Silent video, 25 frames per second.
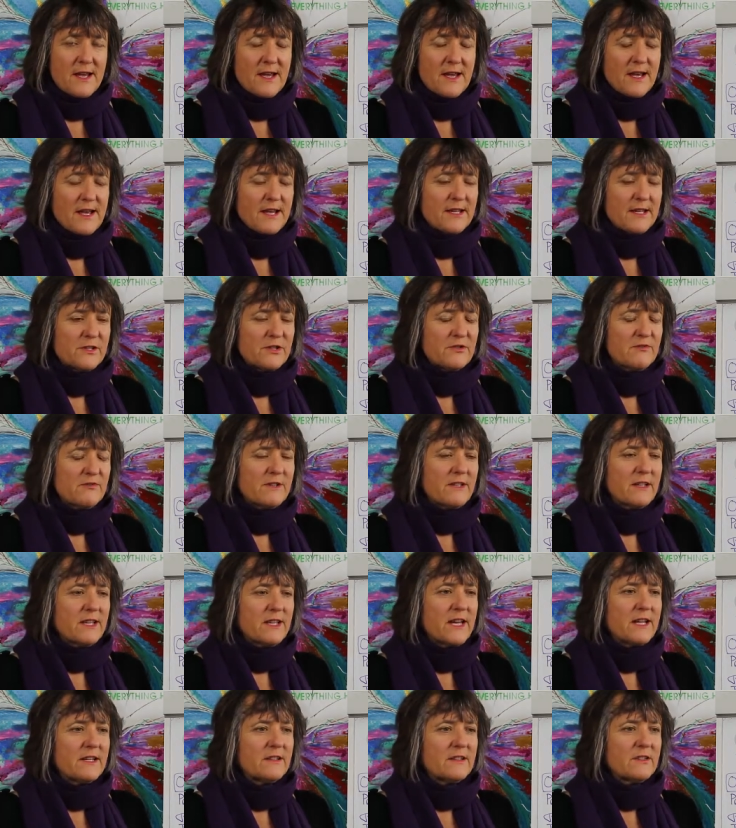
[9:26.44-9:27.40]
And
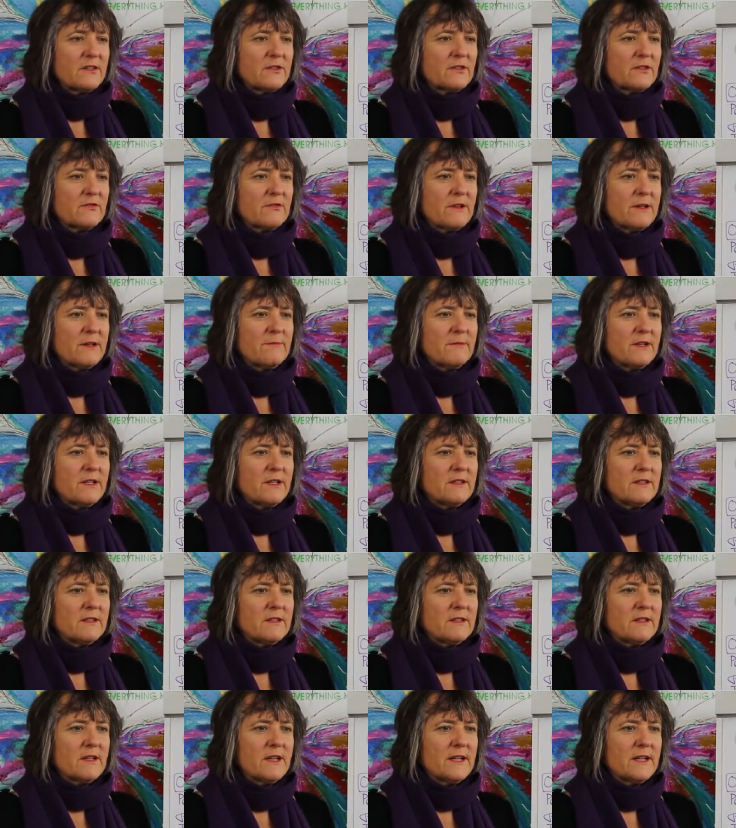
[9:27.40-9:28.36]
during that
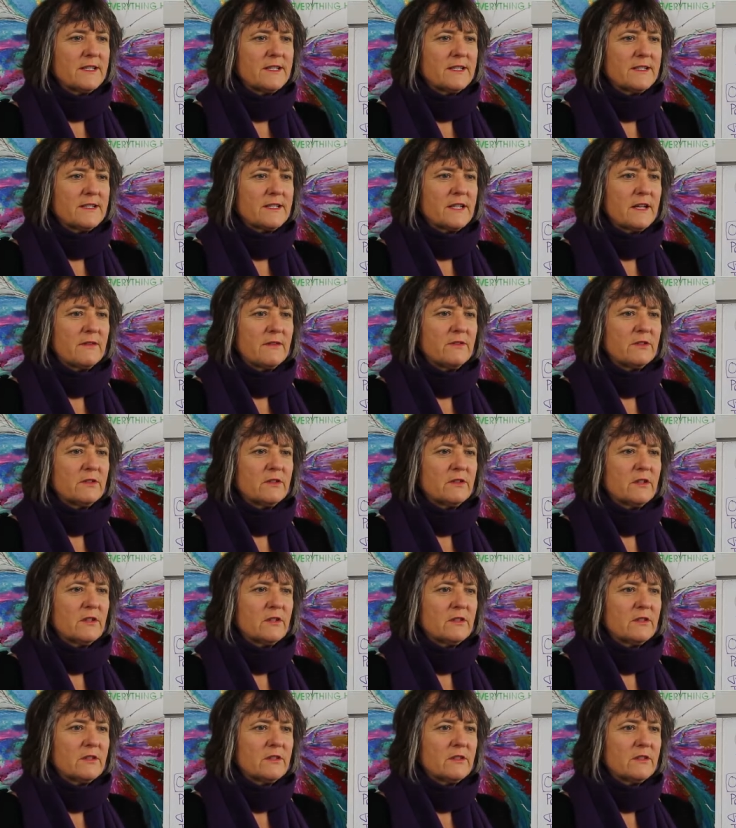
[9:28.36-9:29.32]
treatment, I discovered
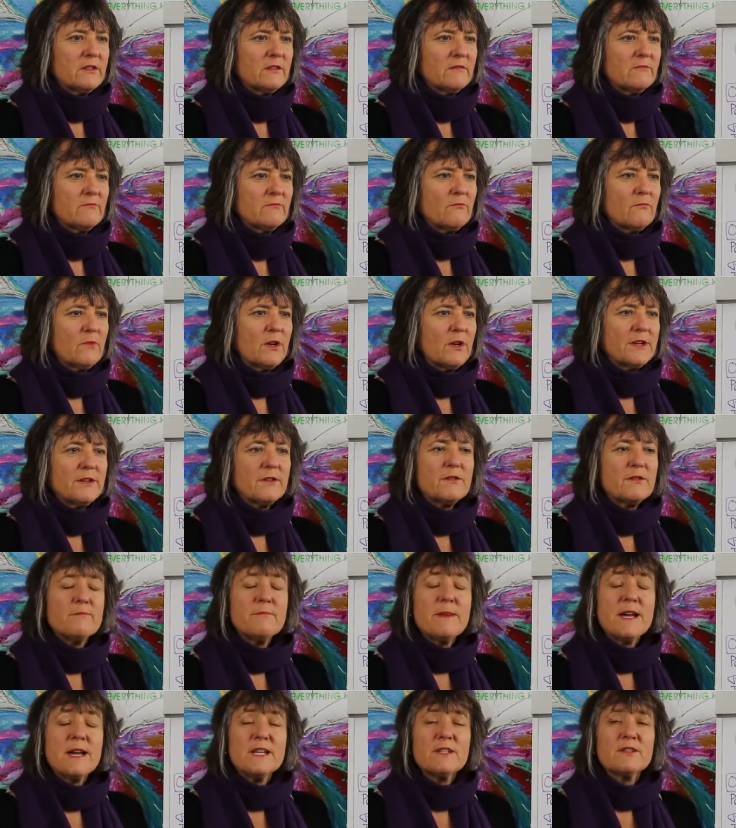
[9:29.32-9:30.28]
that one of
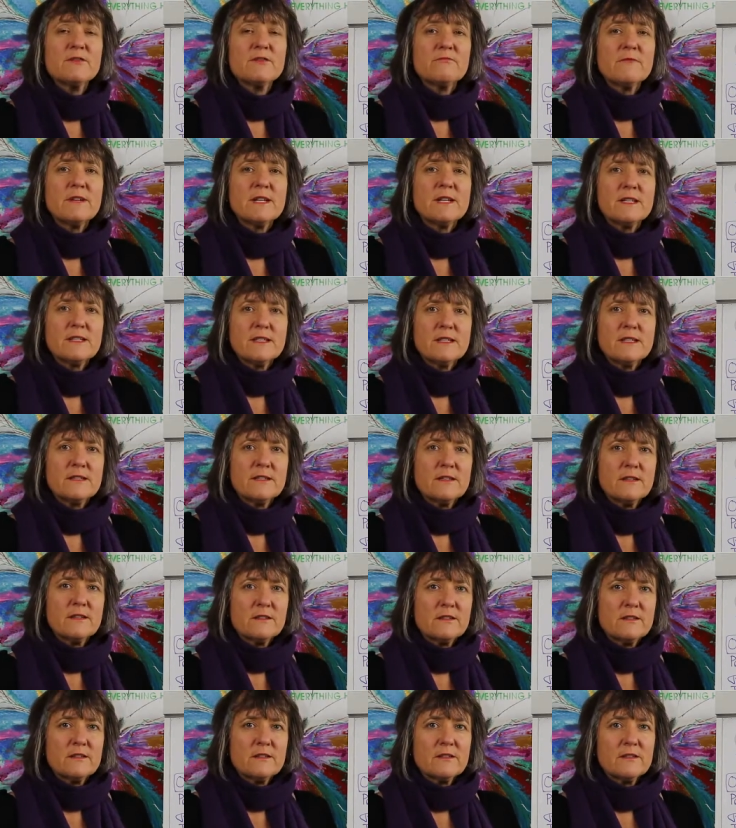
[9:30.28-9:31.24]
the major reasons
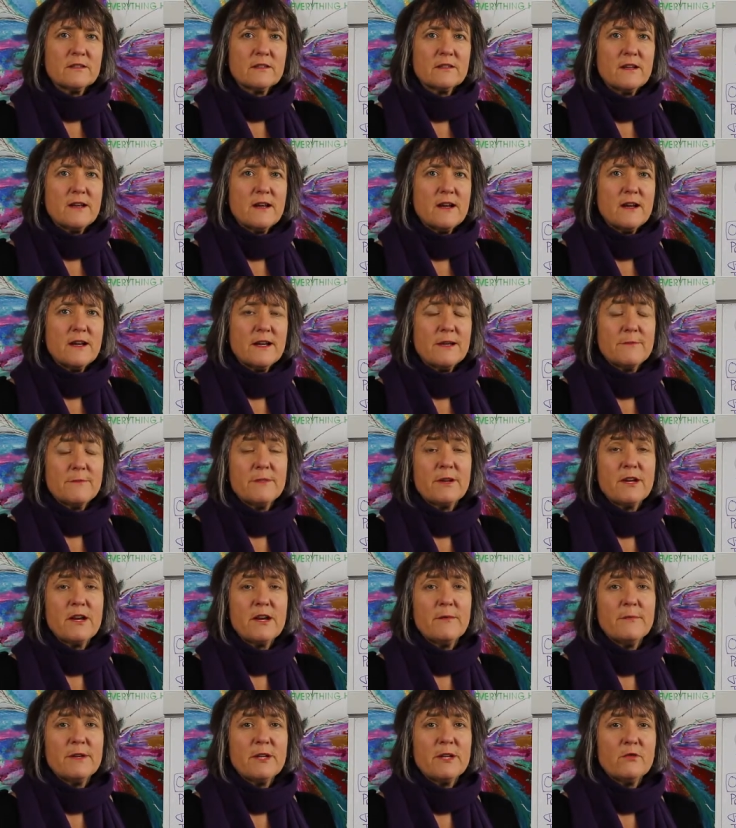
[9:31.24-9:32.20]
that I
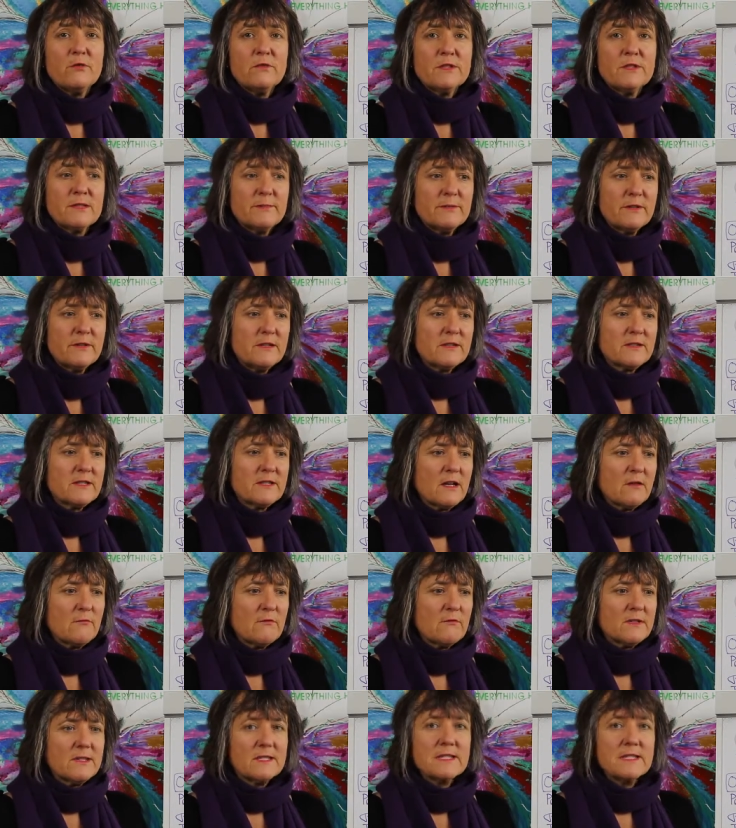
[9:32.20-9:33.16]
become ill was because I
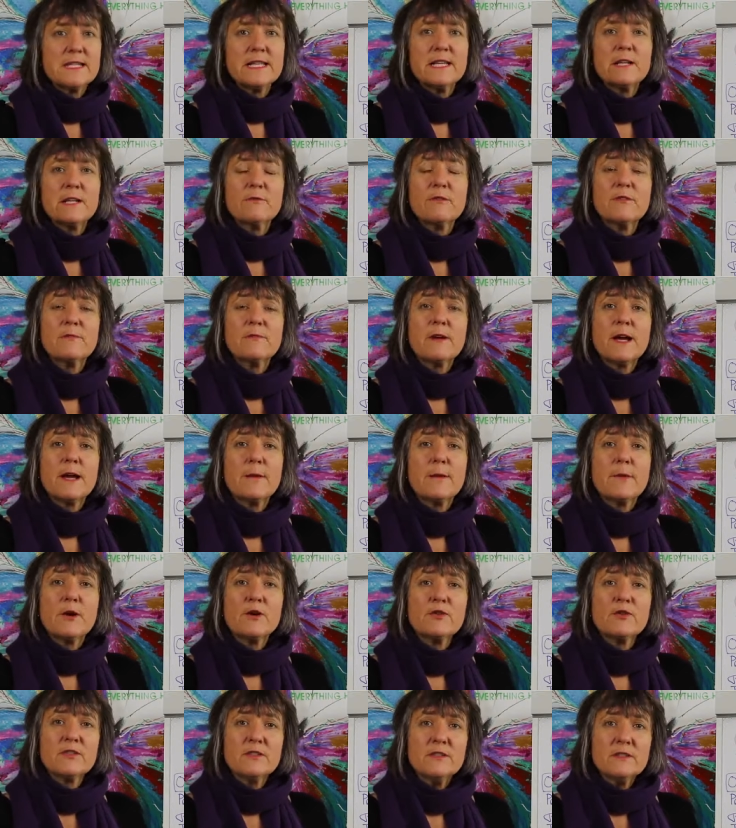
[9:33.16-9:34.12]
wasn't dealing with my
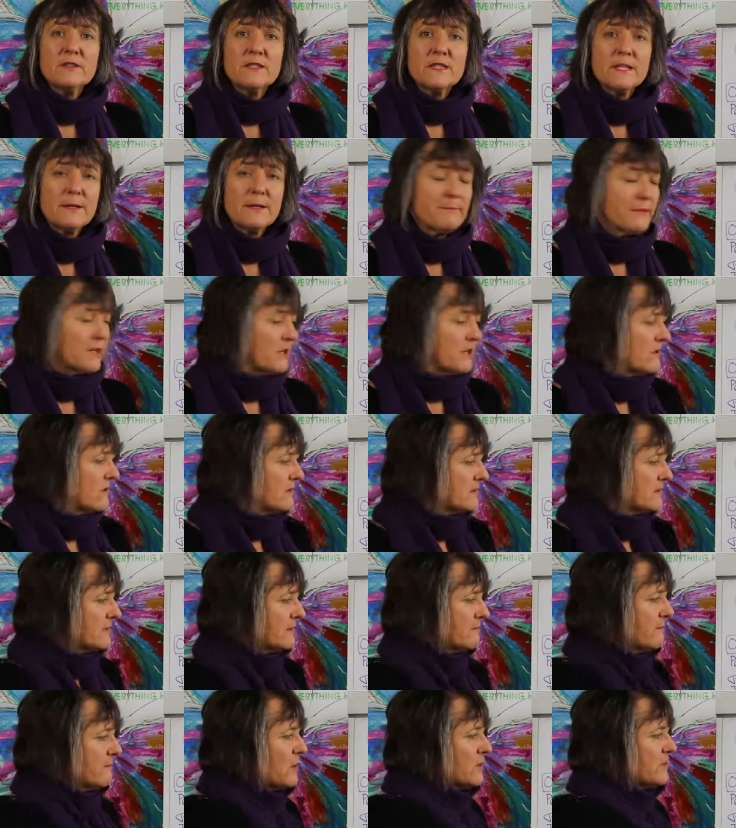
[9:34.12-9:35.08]
emotions and
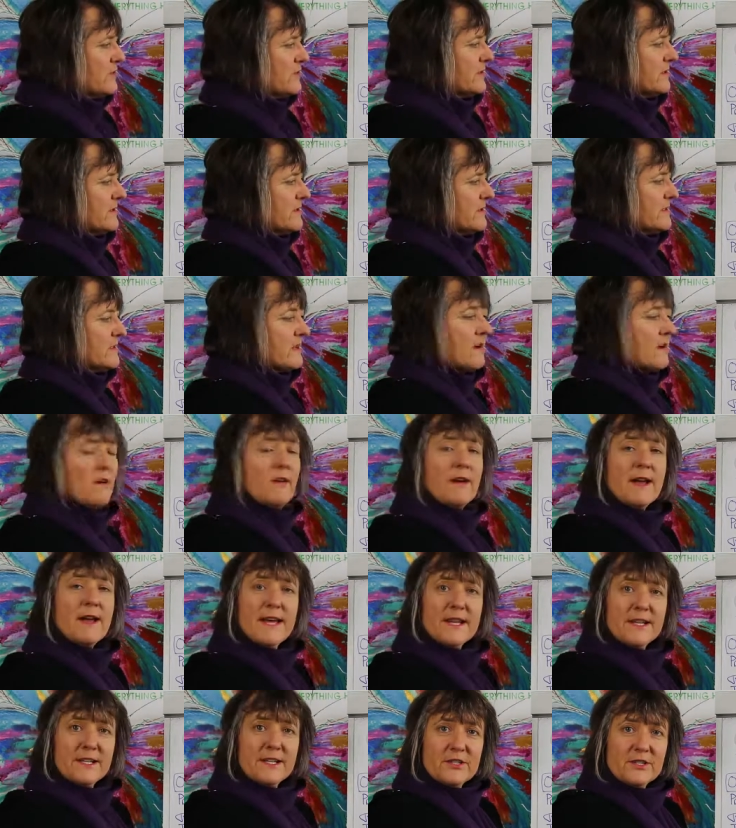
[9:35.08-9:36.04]
because emotions
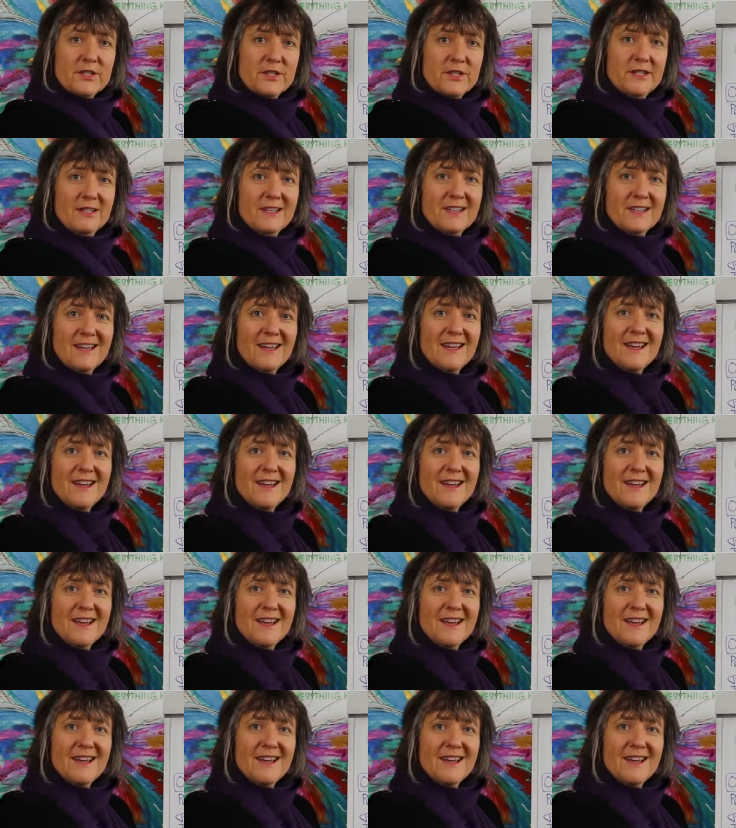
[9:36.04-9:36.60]
are energy.